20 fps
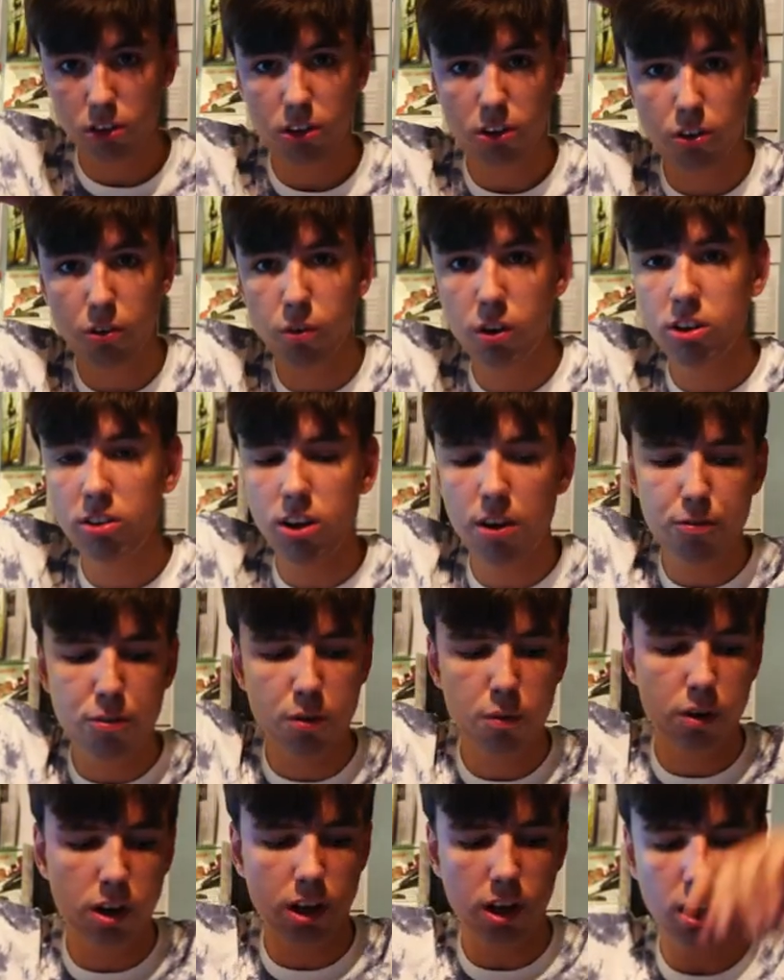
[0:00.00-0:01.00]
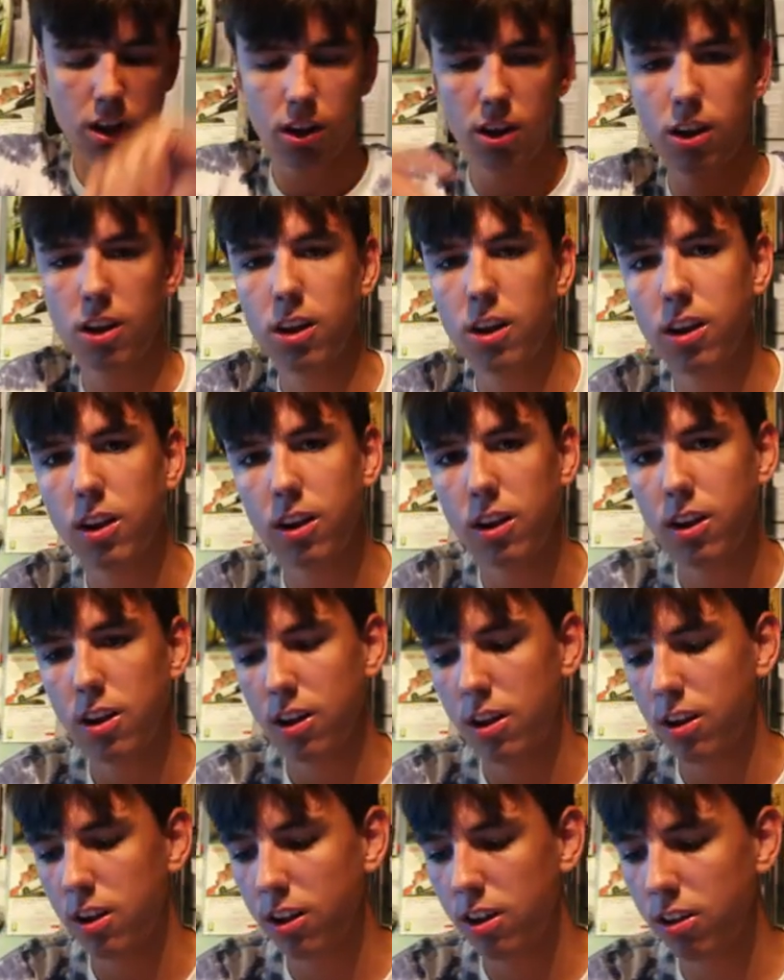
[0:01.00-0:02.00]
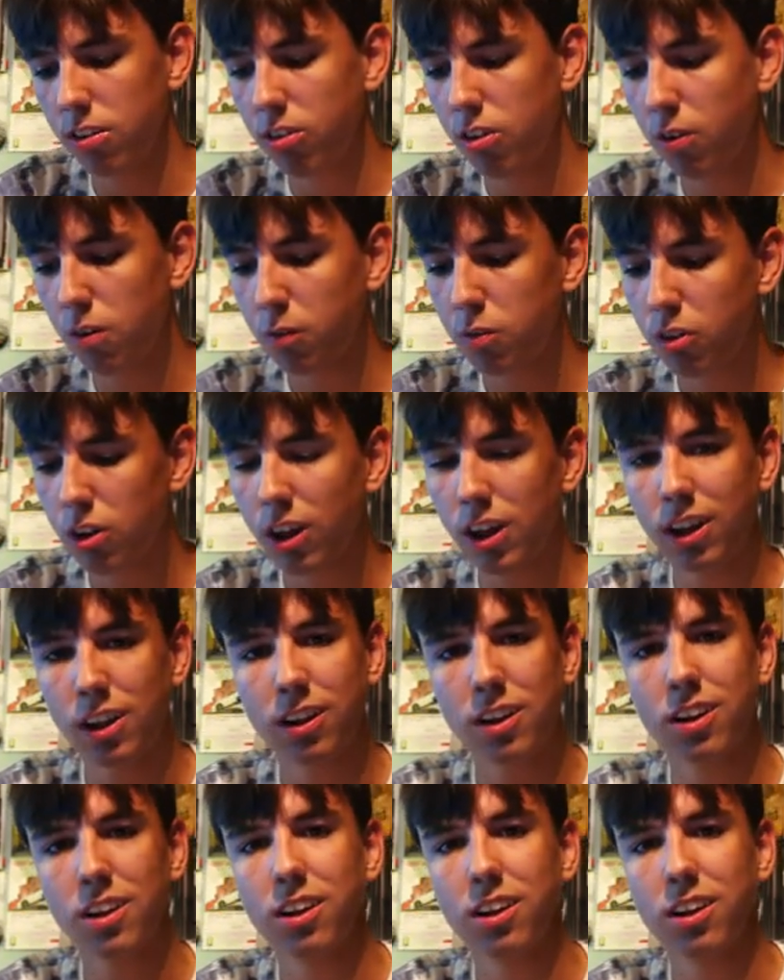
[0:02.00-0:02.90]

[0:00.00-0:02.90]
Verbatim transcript: always everywhere. See what I'm saying?